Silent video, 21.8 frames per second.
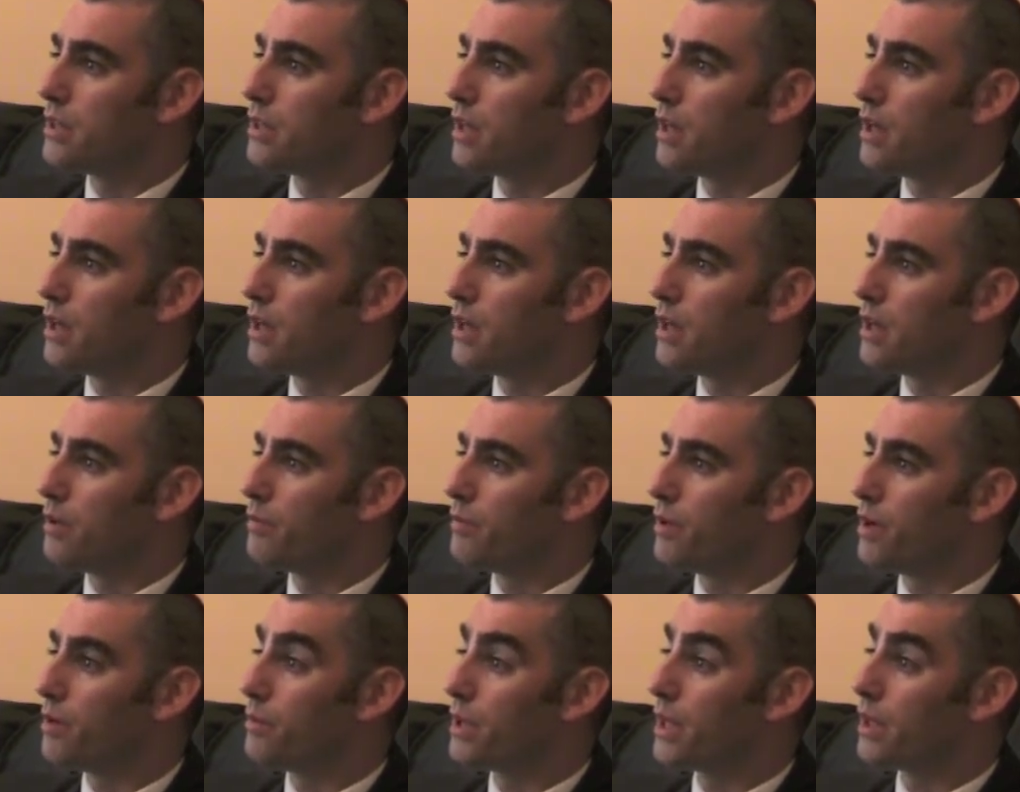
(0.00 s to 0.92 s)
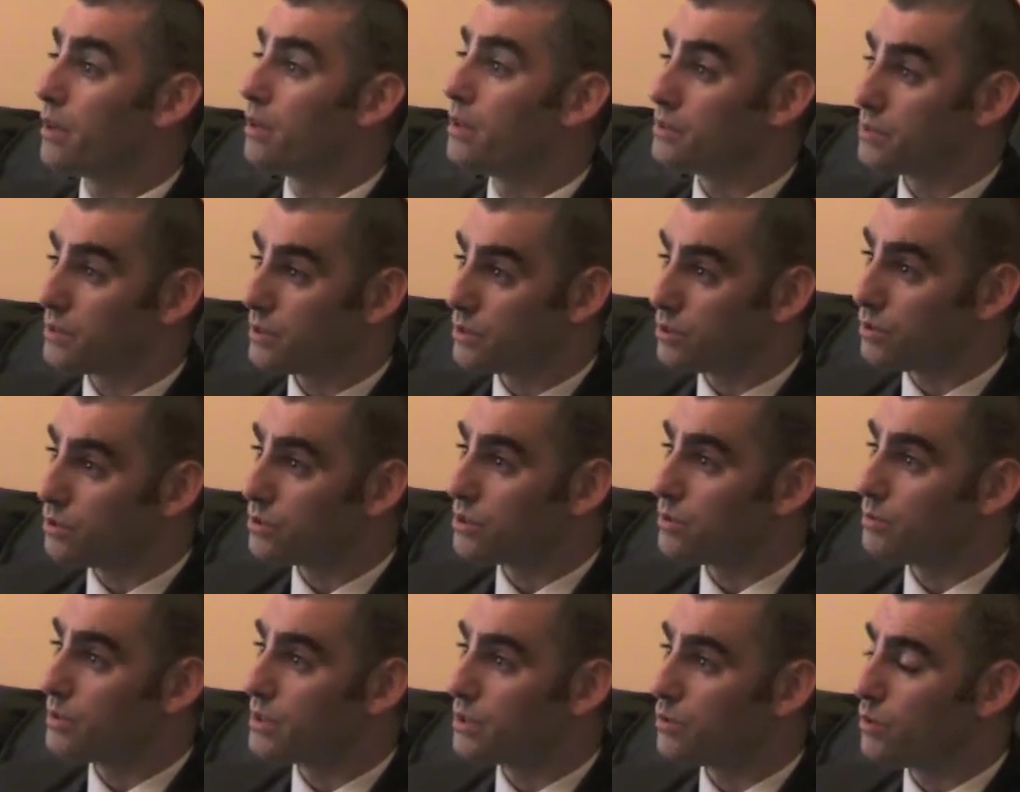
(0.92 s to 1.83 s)
that I'm being asked to talk
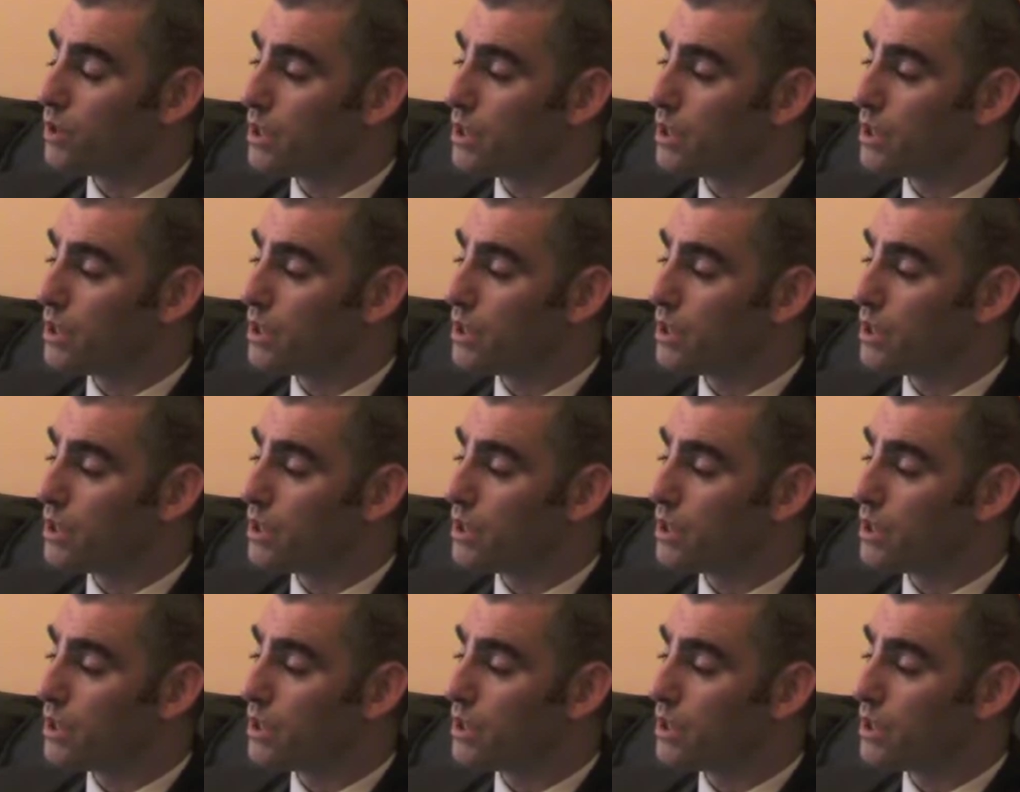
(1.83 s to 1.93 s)
to Mr.